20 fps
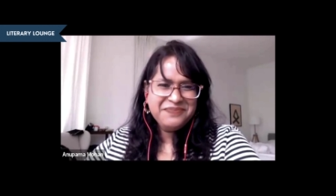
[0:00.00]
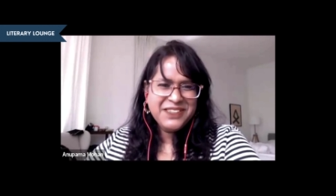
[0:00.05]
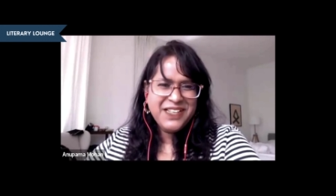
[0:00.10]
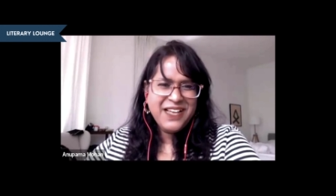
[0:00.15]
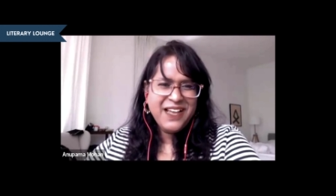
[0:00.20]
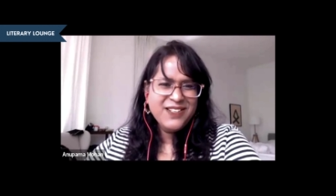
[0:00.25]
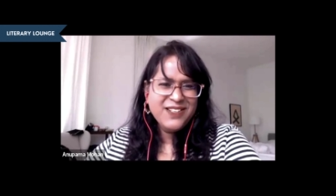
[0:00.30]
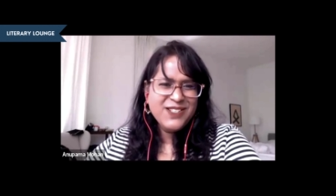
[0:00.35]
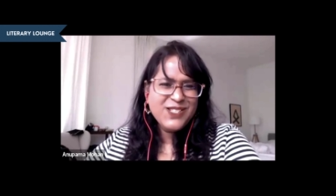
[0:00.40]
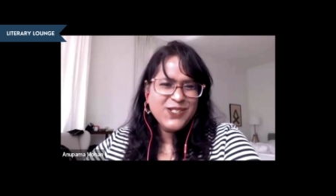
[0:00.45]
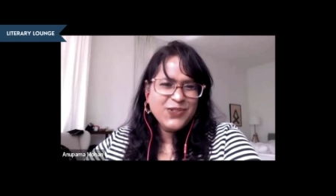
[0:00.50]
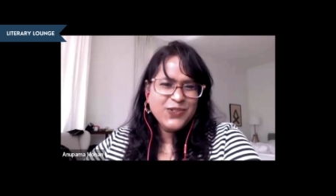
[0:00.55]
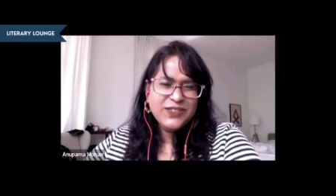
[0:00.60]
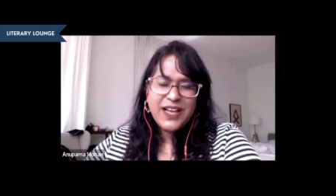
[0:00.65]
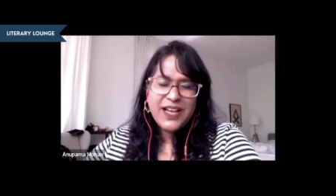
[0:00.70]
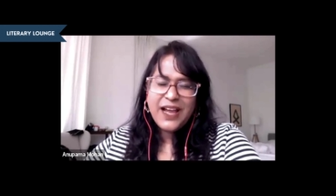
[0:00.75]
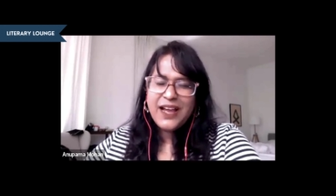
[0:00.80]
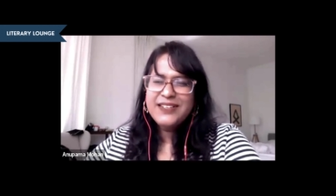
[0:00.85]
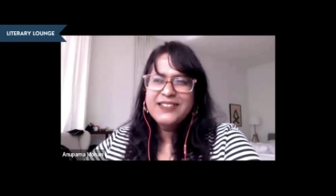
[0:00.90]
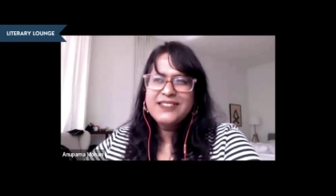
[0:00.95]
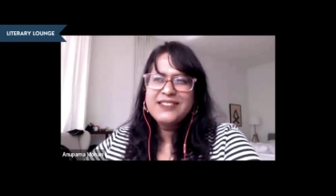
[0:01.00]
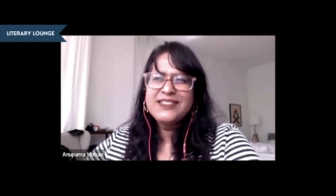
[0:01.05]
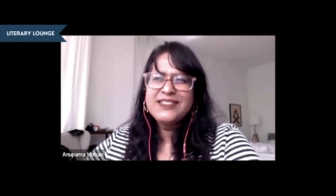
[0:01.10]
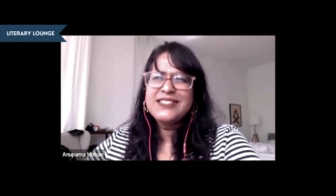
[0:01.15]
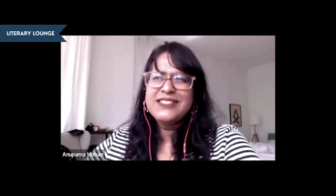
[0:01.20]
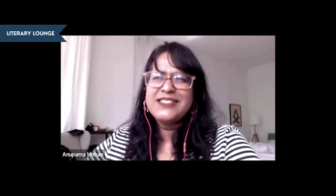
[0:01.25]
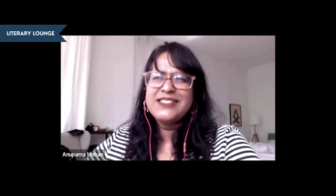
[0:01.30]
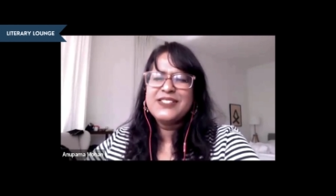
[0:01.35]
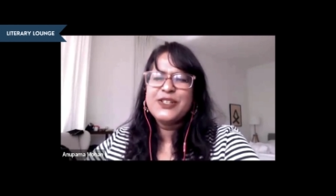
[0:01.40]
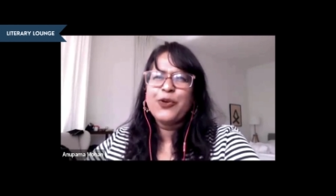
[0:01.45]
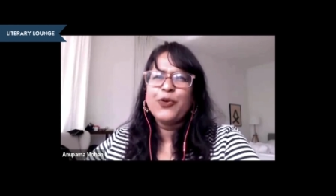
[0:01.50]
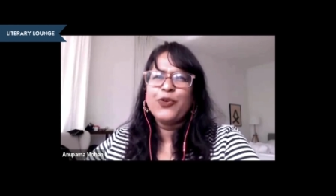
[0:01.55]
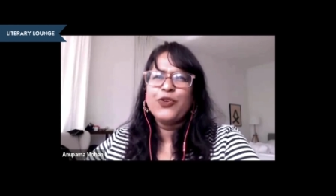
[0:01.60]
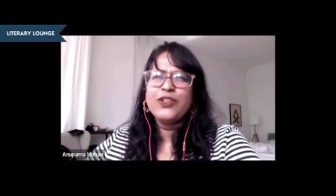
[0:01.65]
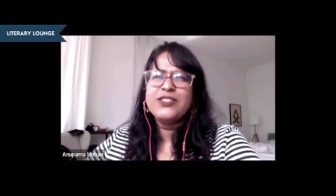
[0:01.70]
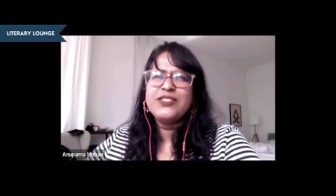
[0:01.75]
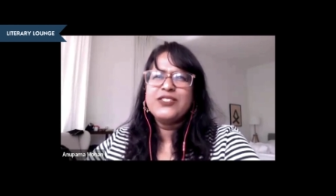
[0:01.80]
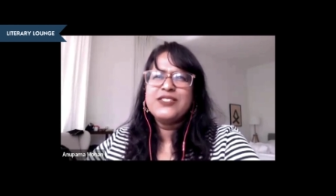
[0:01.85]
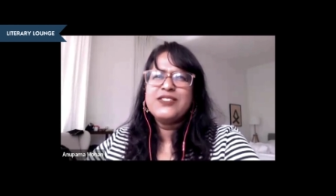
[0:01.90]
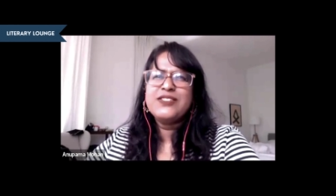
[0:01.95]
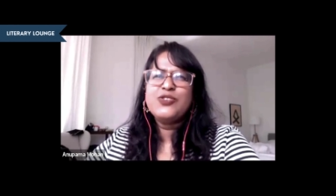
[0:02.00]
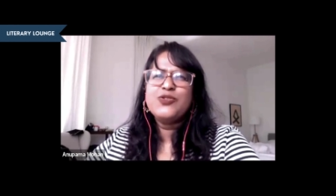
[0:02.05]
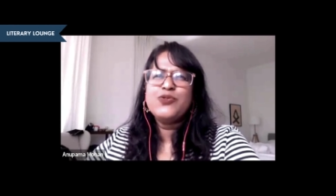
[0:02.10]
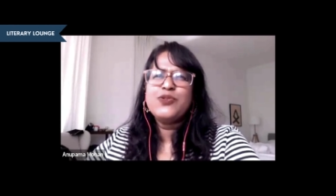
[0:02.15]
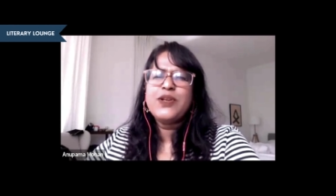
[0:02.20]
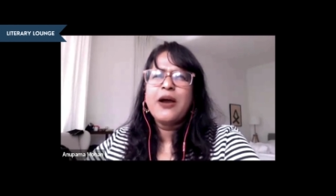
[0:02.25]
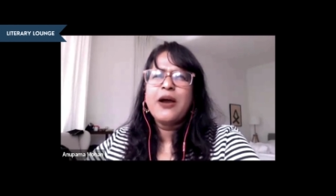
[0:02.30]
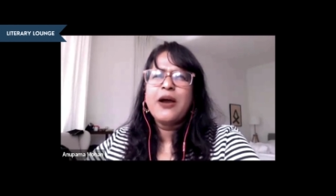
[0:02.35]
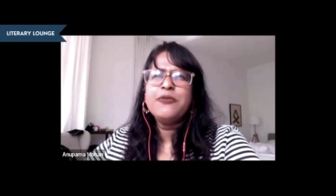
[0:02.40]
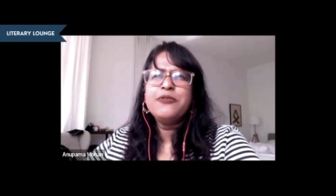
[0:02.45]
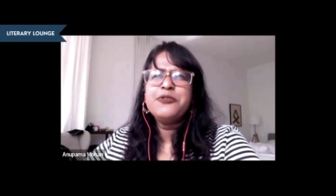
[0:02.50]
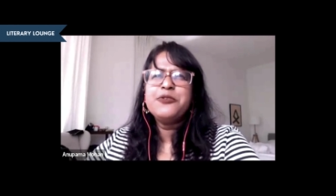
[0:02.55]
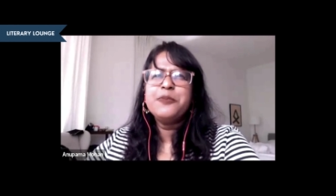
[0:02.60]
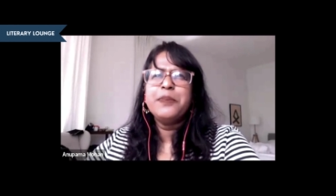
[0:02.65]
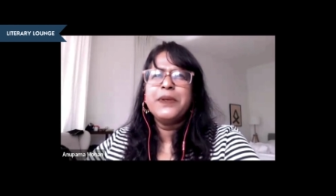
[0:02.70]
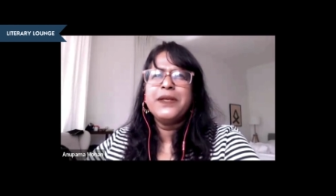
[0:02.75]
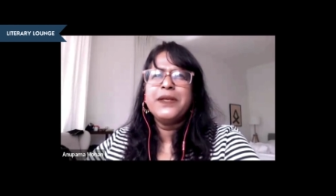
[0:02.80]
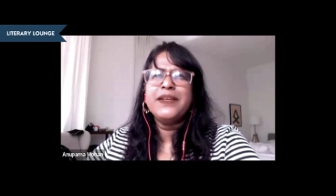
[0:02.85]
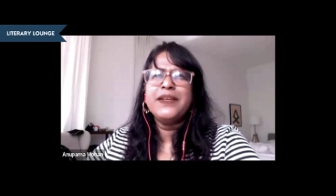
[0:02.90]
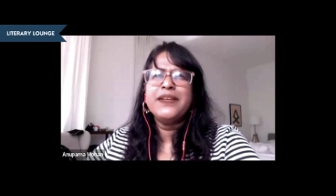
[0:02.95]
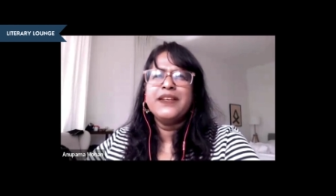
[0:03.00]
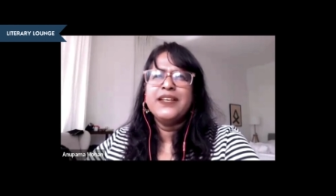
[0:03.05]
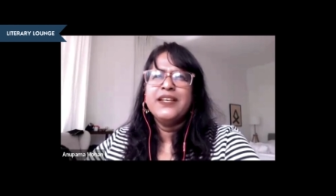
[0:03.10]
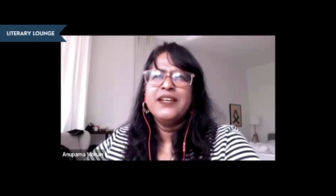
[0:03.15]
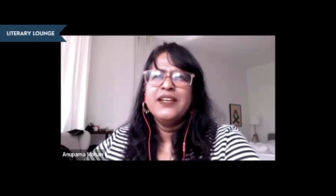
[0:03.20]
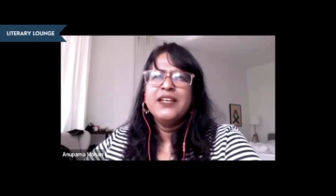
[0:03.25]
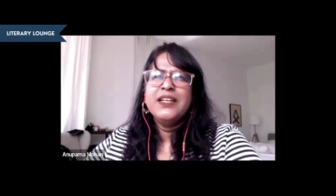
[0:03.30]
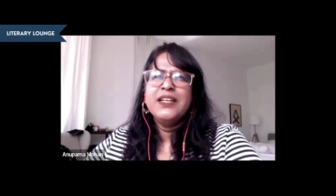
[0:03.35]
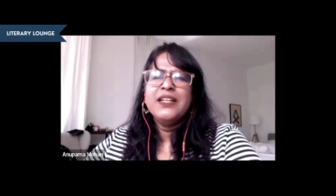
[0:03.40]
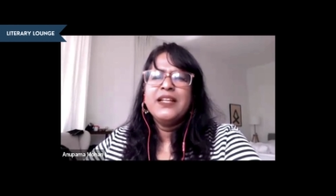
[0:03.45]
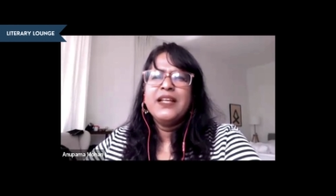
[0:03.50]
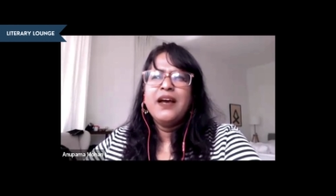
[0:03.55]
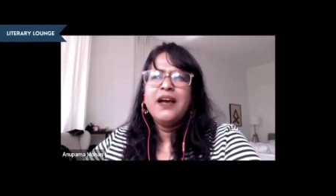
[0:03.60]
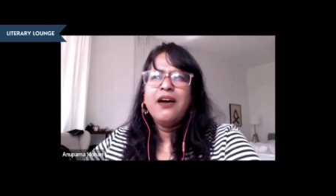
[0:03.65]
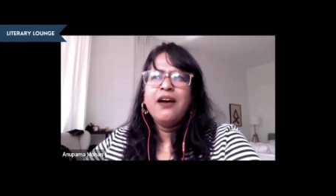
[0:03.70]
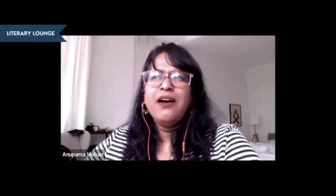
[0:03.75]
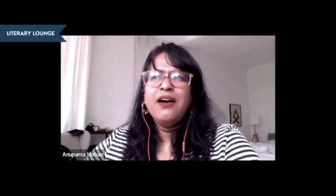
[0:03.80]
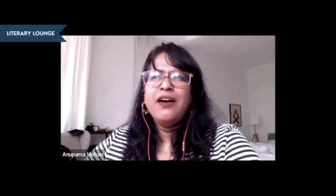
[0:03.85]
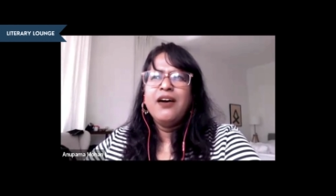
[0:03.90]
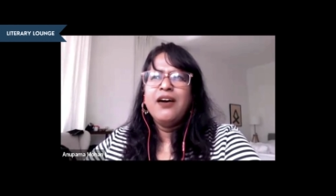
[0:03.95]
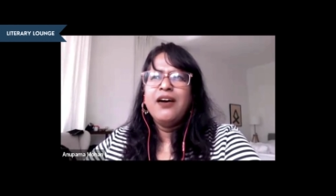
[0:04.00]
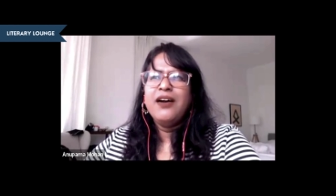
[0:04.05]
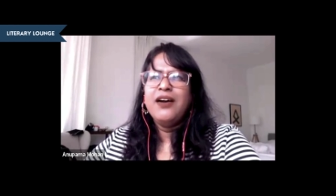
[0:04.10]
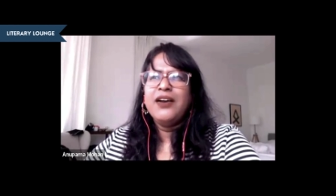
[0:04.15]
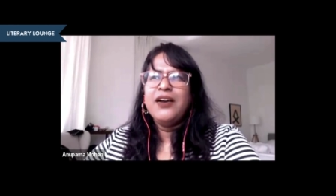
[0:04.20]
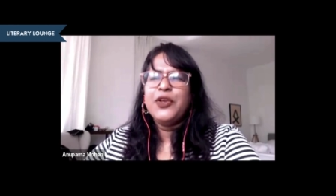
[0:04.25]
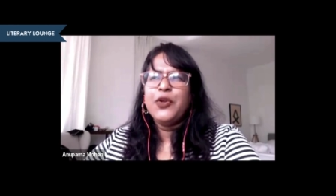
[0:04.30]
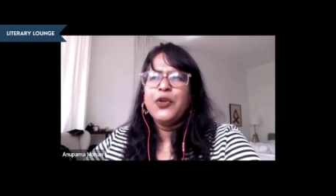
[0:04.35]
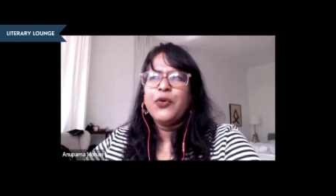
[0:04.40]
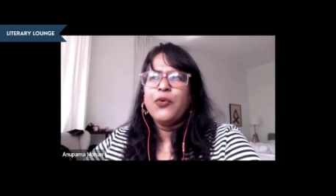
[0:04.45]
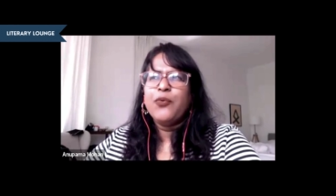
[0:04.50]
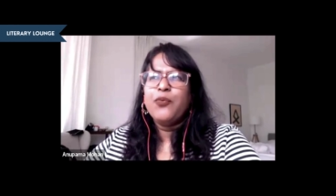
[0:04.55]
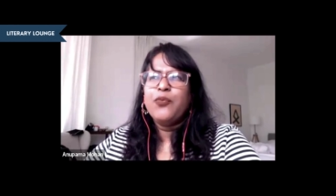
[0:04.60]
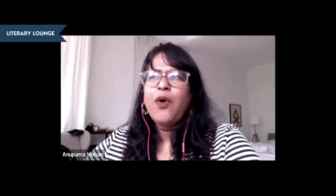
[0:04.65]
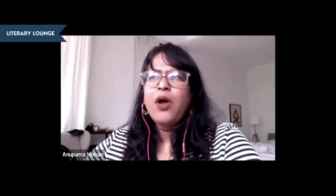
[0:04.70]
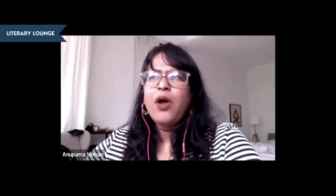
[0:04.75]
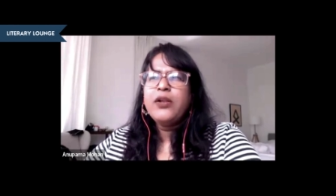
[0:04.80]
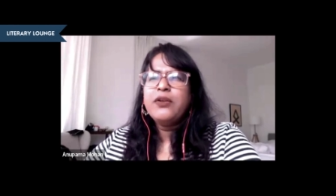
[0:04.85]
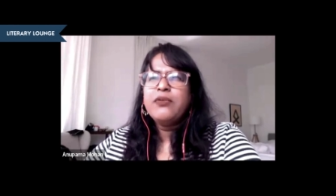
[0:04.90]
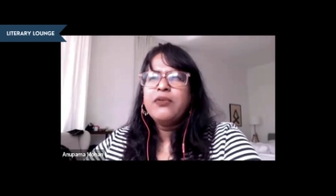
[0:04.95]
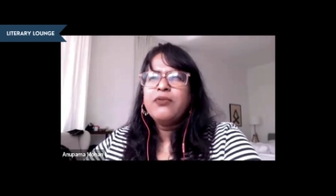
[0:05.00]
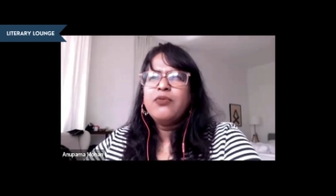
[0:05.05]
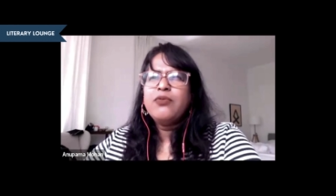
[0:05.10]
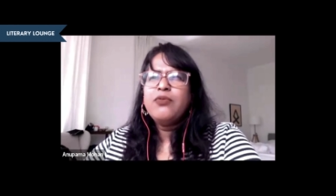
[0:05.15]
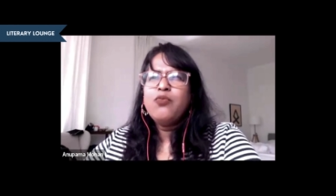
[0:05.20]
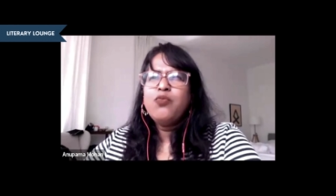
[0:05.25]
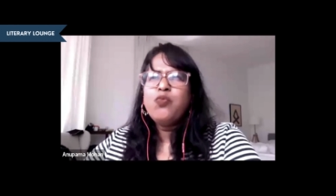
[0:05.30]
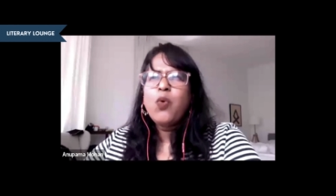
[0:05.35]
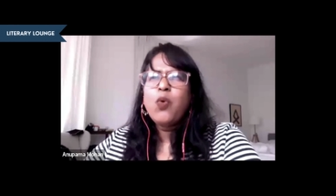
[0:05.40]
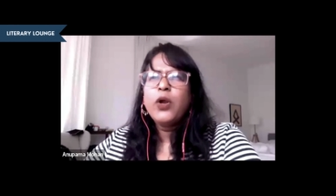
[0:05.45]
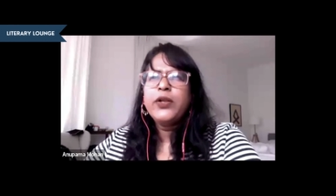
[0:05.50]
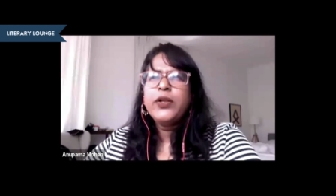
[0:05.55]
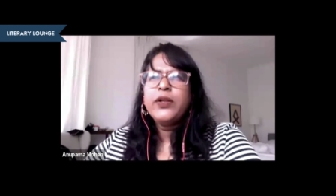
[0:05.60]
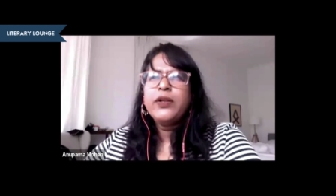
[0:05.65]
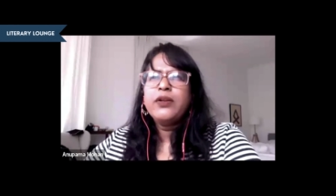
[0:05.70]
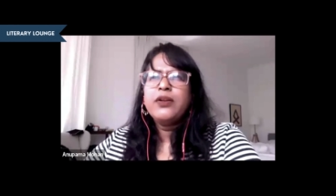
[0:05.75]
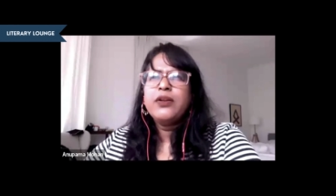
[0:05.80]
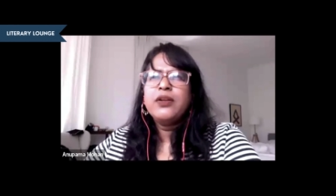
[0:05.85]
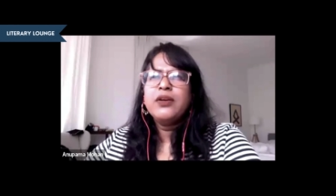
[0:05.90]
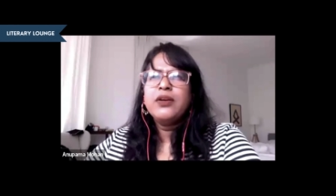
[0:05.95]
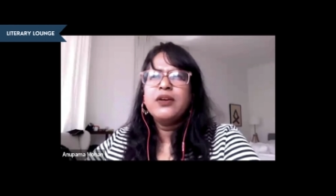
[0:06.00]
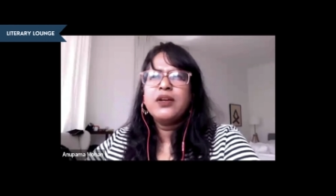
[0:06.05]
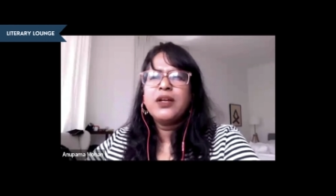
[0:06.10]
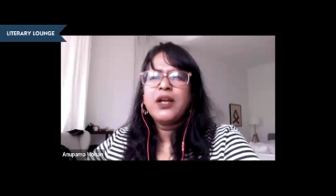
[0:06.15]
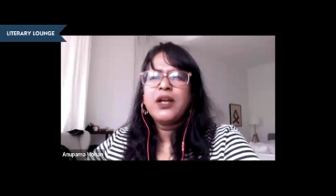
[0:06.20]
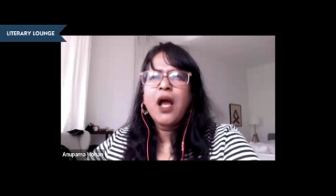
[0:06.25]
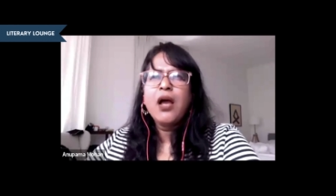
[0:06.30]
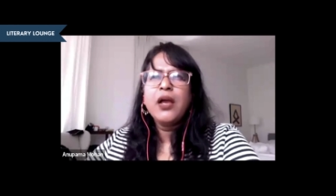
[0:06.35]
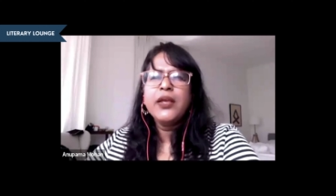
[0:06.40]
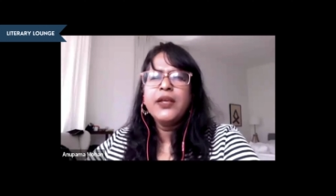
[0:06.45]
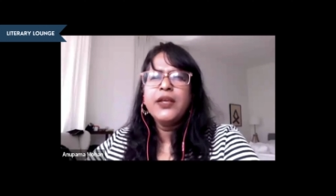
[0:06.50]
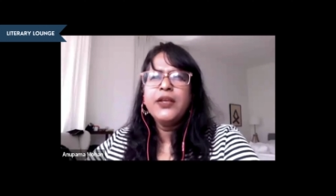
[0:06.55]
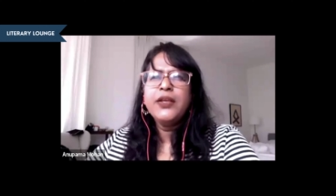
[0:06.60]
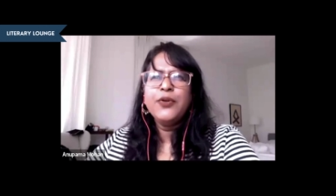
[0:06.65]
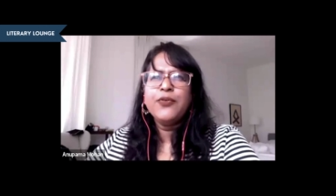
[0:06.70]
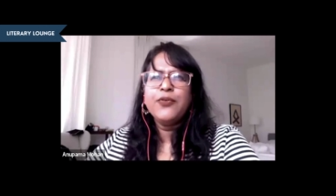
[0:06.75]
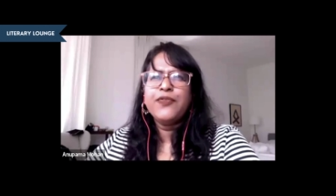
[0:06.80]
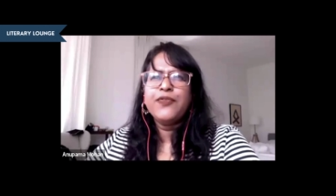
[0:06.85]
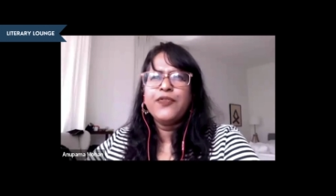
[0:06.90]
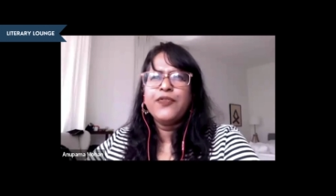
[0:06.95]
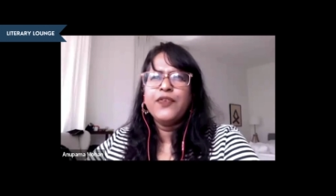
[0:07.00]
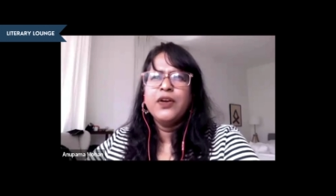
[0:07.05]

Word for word: and so that just you know it just stood out to me uh, you know what what kind of